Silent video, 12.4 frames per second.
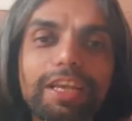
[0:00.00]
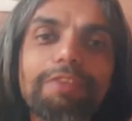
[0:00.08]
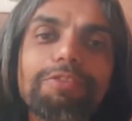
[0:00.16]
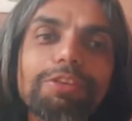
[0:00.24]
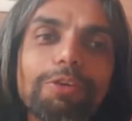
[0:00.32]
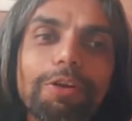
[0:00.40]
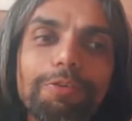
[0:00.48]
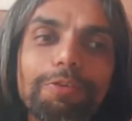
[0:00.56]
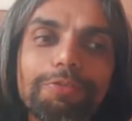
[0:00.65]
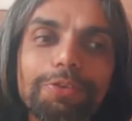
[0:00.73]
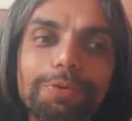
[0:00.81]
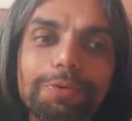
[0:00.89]
to share
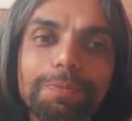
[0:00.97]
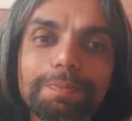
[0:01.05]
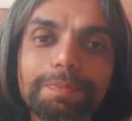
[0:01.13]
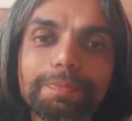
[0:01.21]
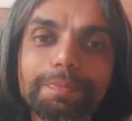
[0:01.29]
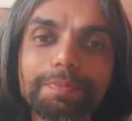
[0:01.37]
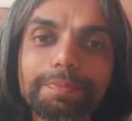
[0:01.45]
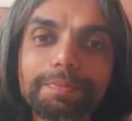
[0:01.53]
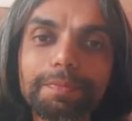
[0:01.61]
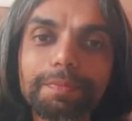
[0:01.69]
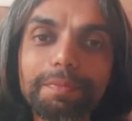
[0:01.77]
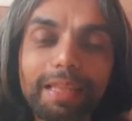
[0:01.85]
with all of you
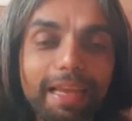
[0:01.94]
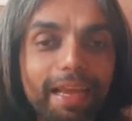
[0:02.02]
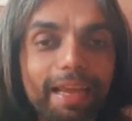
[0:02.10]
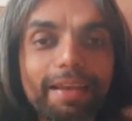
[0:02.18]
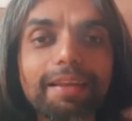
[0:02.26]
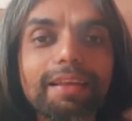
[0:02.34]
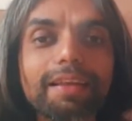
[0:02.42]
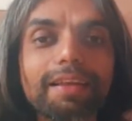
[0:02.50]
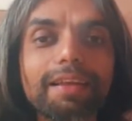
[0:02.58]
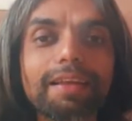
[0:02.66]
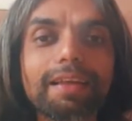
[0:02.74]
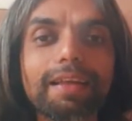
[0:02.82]

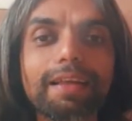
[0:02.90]
and